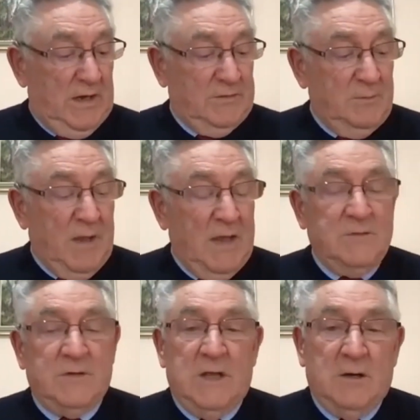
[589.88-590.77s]
And it's
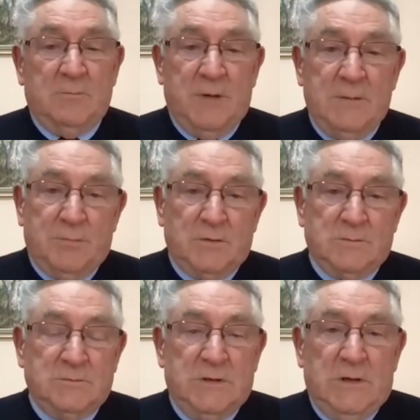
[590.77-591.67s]
amazing how
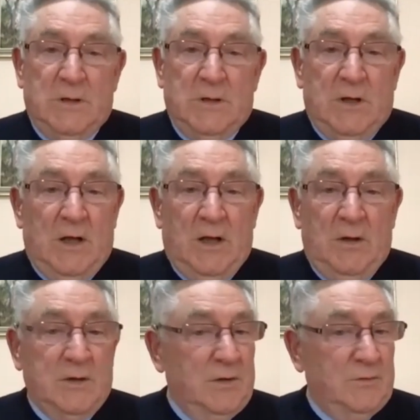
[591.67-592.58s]
people
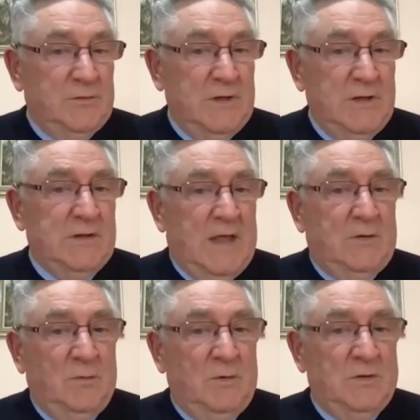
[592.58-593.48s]
can see
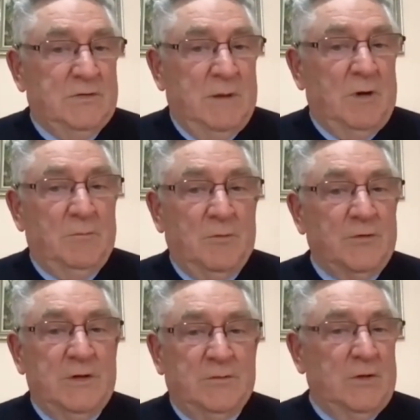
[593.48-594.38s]
that when someone
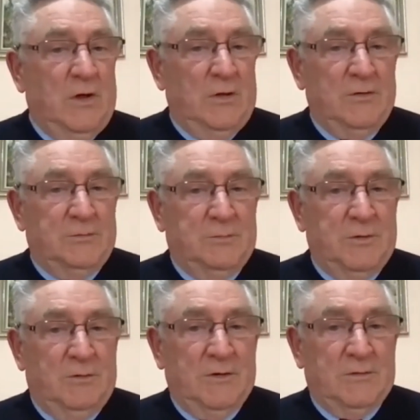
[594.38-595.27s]
receives the Holy
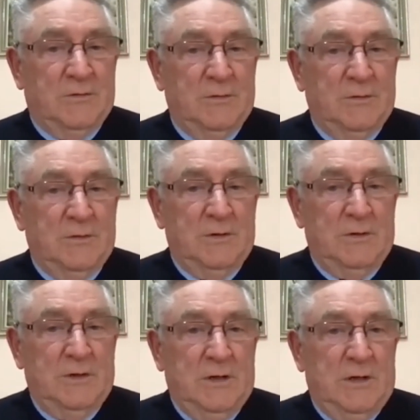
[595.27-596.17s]
Spirit.
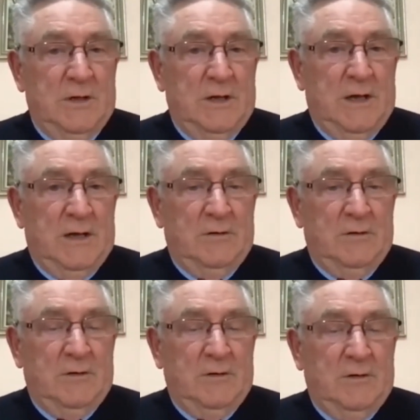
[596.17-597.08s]
And
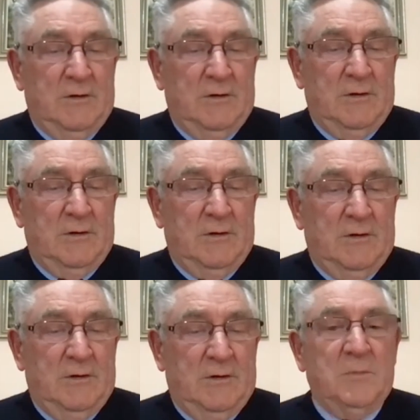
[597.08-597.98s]
I can remember
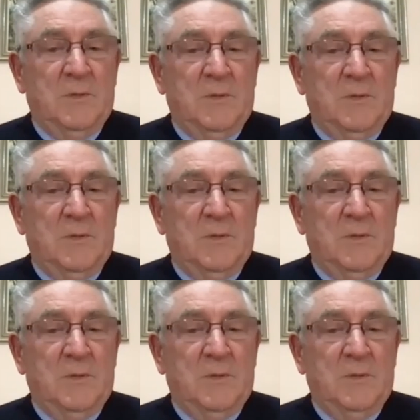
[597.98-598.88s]
a friend of
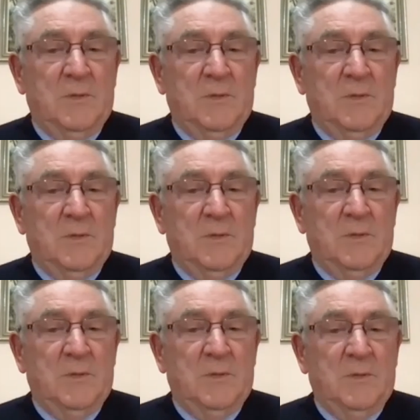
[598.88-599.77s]
ours that
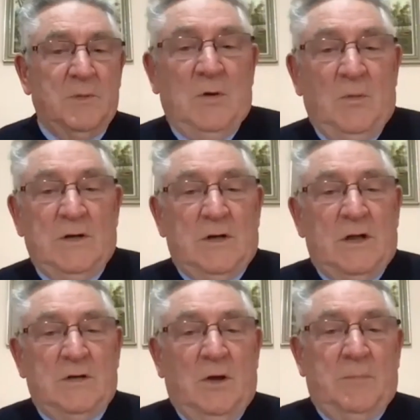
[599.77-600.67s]
went and
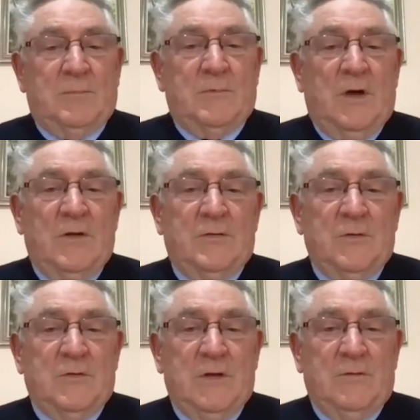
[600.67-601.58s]
got baptized and
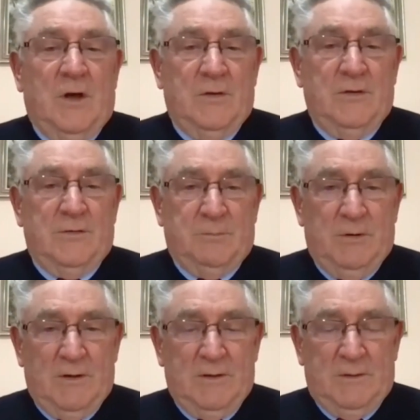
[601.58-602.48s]
received the Holy
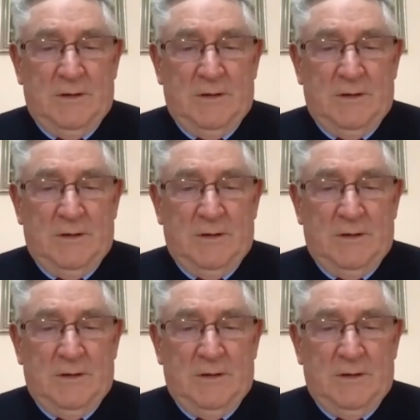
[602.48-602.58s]
Spirit.